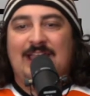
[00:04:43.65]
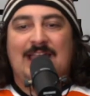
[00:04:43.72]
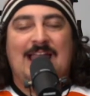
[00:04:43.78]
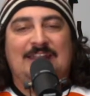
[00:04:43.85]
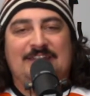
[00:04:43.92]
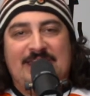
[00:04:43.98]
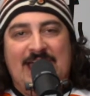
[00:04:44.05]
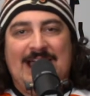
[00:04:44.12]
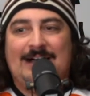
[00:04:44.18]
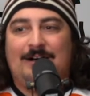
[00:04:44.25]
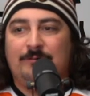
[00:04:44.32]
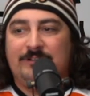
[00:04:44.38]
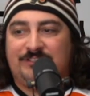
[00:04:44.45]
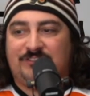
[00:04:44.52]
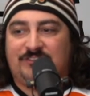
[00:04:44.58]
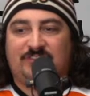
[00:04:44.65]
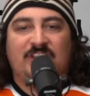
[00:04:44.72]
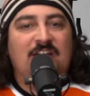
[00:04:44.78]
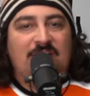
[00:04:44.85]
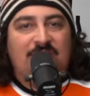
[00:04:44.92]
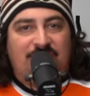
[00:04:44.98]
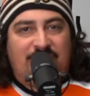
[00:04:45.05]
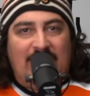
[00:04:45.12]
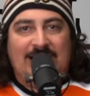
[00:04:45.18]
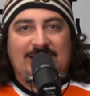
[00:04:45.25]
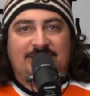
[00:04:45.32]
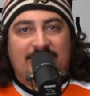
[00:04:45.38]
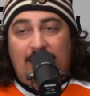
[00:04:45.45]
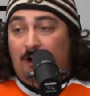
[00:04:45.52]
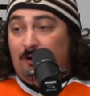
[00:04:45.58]
And now it's
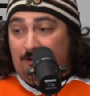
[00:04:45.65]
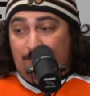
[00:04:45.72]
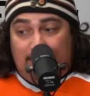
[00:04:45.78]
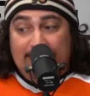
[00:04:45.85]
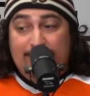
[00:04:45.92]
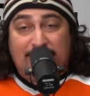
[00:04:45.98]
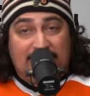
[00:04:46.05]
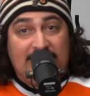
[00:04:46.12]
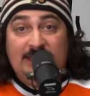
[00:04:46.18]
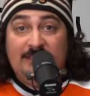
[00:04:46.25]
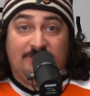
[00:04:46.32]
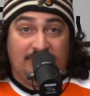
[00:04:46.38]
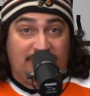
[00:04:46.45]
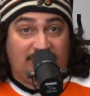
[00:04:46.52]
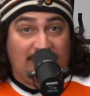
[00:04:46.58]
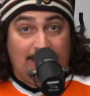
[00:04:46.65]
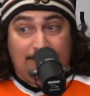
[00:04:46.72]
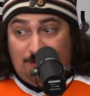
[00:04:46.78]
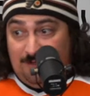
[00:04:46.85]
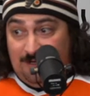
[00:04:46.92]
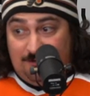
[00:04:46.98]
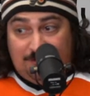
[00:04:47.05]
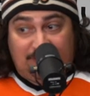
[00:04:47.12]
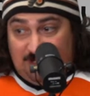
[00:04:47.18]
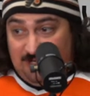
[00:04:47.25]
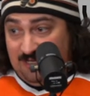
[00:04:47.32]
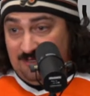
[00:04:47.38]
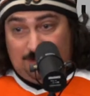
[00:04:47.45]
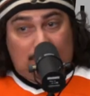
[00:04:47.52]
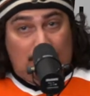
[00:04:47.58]
finally, all right, we believe in Samuel Ersson,
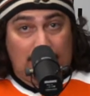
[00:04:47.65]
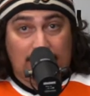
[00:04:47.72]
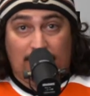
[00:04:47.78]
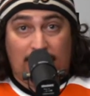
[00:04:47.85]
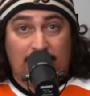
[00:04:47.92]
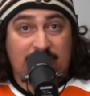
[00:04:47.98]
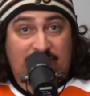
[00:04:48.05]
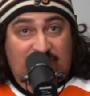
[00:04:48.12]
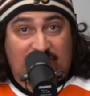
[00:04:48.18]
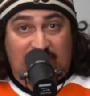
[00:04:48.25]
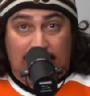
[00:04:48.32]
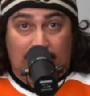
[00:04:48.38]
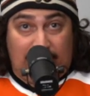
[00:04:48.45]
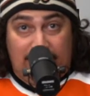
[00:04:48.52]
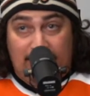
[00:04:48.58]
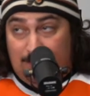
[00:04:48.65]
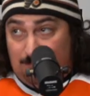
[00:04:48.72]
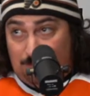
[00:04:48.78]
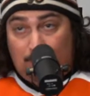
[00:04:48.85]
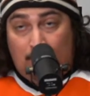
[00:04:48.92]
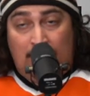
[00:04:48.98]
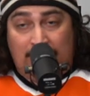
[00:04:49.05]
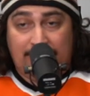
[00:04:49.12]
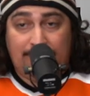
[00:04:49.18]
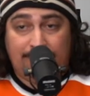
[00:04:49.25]
and Carter Hart's still the number one.